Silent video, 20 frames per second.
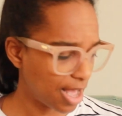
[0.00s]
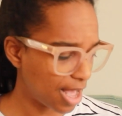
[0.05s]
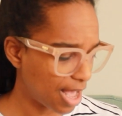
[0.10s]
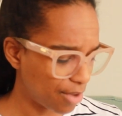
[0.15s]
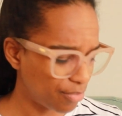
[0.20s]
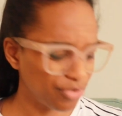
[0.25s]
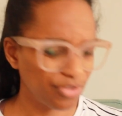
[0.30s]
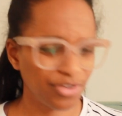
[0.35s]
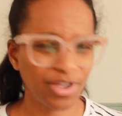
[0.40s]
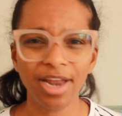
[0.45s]

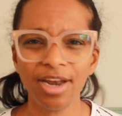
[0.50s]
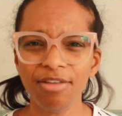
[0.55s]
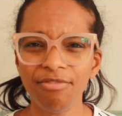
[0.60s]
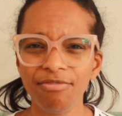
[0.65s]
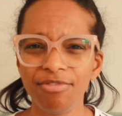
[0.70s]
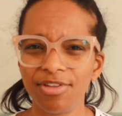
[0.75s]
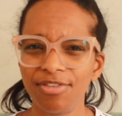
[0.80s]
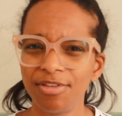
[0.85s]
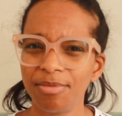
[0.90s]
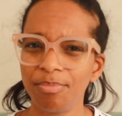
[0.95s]
I was kind
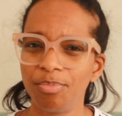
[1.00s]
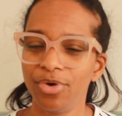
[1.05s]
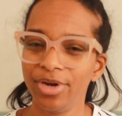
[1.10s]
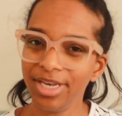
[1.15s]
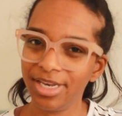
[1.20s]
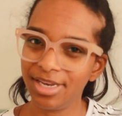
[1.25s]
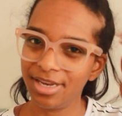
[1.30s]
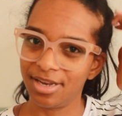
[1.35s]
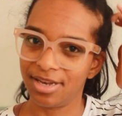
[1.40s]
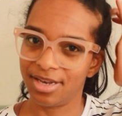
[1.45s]
of
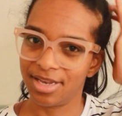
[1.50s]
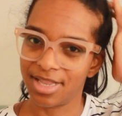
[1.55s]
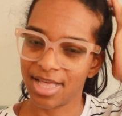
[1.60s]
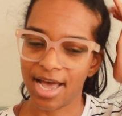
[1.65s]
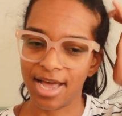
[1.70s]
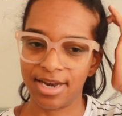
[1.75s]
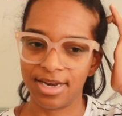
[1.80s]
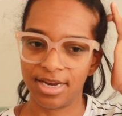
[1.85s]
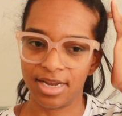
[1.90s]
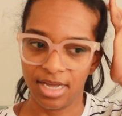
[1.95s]
disappointed
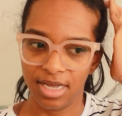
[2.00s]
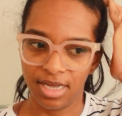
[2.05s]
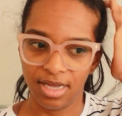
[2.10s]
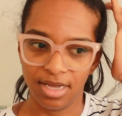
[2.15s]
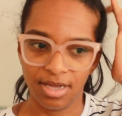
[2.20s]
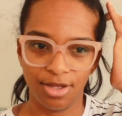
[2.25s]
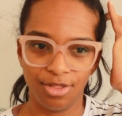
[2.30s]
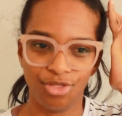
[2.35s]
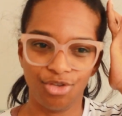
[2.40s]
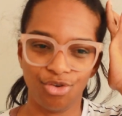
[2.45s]
that
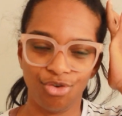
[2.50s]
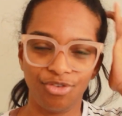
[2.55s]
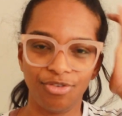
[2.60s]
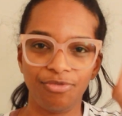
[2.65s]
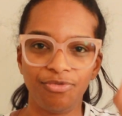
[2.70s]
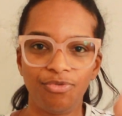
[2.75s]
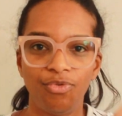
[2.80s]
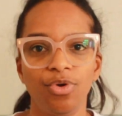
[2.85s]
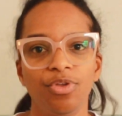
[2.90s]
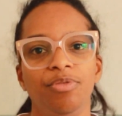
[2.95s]
there's a
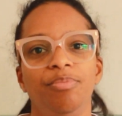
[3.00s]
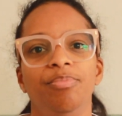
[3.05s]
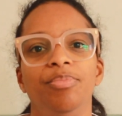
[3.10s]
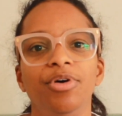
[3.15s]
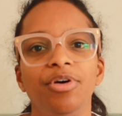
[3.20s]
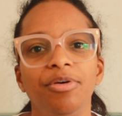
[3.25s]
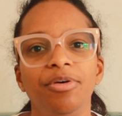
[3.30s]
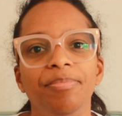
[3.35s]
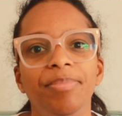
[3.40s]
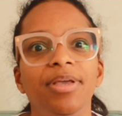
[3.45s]
fourth
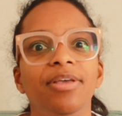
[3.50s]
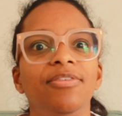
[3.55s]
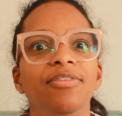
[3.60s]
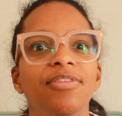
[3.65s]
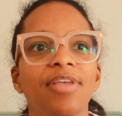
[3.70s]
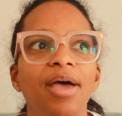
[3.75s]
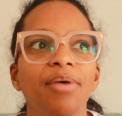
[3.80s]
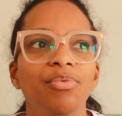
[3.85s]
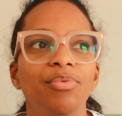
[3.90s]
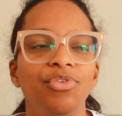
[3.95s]
book, because
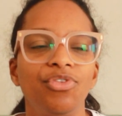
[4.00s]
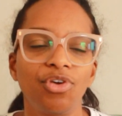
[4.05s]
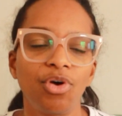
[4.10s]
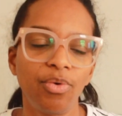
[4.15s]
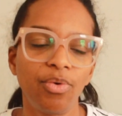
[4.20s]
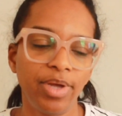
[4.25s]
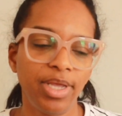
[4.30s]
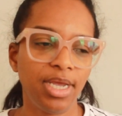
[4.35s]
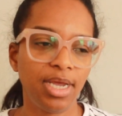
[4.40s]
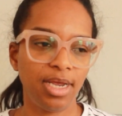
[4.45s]
I was
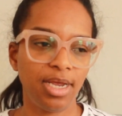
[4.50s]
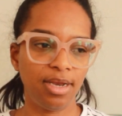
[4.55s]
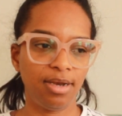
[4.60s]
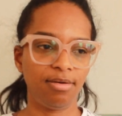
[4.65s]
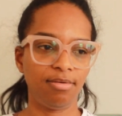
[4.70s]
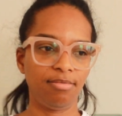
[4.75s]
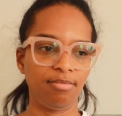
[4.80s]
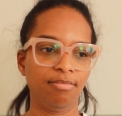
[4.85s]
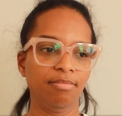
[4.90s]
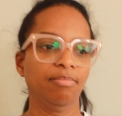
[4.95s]
going in
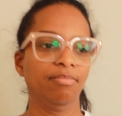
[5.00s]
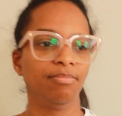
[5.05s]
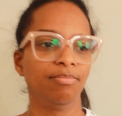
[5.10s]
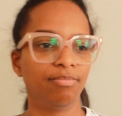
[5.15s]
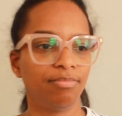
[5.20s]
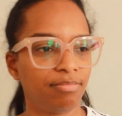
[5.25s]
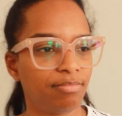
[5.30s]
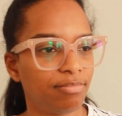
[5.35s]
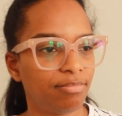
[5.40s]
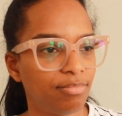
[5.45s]

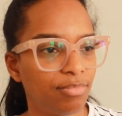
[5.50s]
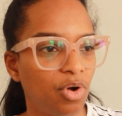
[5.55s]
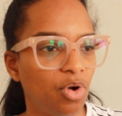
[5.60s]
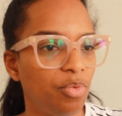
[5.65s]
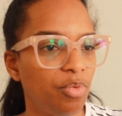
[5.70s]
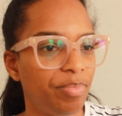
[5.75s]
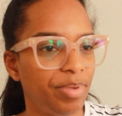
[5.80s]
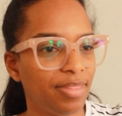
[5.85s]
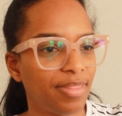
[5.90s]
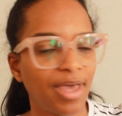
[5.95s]

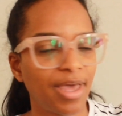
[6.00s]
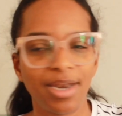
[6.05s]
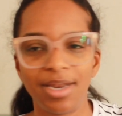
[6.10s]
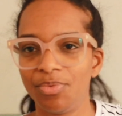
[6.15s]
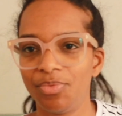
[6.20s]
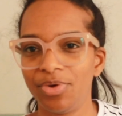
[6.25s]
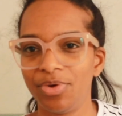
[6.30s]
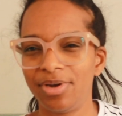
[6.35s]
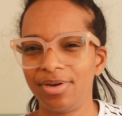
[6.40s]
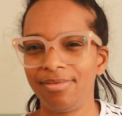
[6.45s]
hoping that
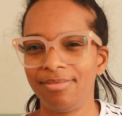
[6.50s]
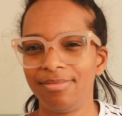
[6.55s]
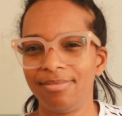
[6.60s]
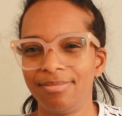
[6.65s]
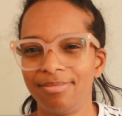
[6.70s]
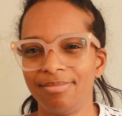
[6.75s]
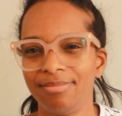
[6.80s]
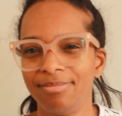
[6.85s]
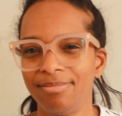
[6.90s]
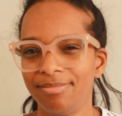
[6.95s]

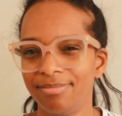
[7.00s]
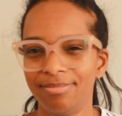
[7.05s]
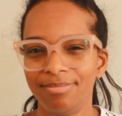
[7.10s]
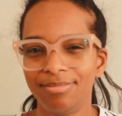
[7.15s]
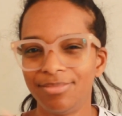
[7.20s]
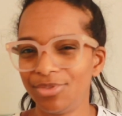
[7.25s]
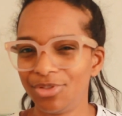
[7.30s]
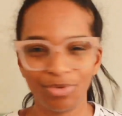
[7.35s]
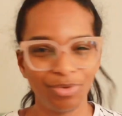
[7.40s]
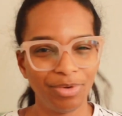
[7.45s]

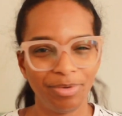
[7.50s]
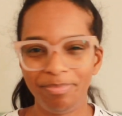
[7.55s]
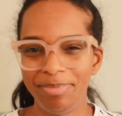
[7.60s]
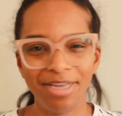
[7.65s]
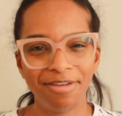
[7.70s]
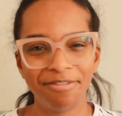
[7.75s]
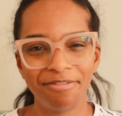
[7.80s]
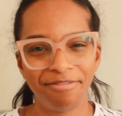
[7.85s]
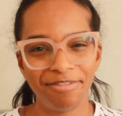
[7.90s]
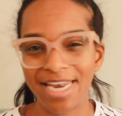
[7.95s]
there would
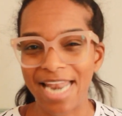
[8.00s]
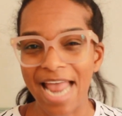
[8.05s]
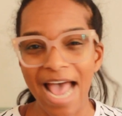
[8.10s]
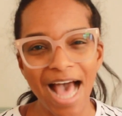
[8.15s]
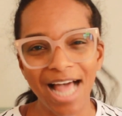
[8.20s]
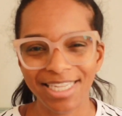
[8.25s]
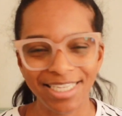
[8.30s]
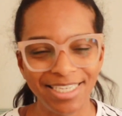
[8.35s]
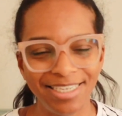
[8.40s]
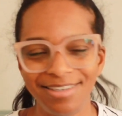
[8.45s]
be a
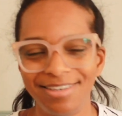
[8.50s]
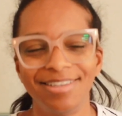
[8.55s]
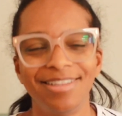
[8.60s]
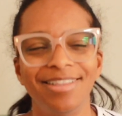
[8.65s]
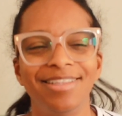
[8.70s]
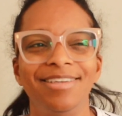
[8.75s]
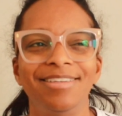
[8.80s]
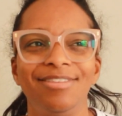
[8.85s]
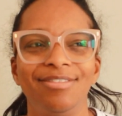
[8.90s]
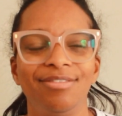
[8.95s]
finale to
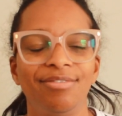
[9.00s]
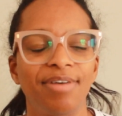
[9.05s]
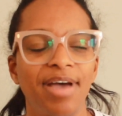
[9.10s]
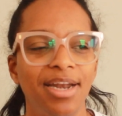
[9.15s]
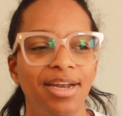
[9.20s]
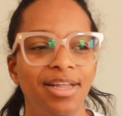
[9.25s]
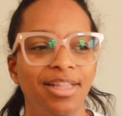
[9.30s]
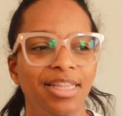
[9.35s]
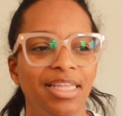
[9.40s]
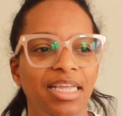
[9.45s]
this
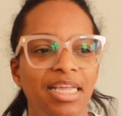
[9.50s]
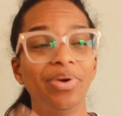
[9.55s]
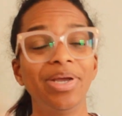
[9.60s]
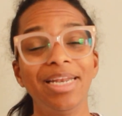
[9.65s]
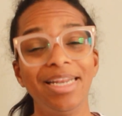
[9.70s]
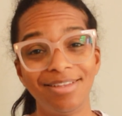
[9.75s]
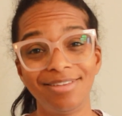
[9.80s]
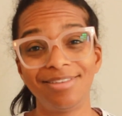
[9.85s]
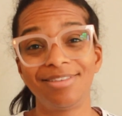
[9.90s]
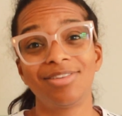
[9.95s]
finally.
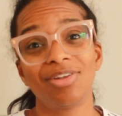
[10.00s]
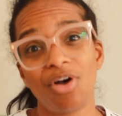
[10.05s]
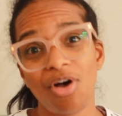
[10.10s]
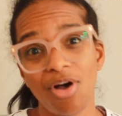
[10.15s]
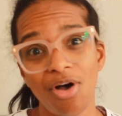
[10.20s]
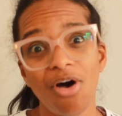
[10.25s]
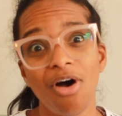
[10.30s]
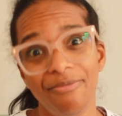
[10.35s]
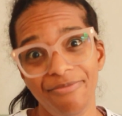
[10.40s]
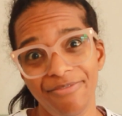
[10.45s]
It is
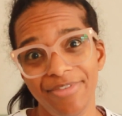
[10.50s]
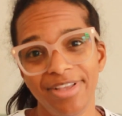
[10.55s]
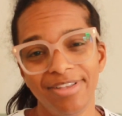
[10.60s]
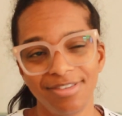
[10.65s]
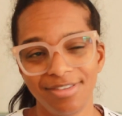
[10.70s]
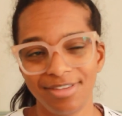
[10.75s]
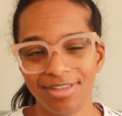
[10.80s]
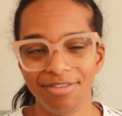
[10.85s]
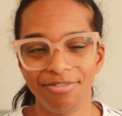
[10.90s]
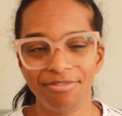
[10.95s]
obviously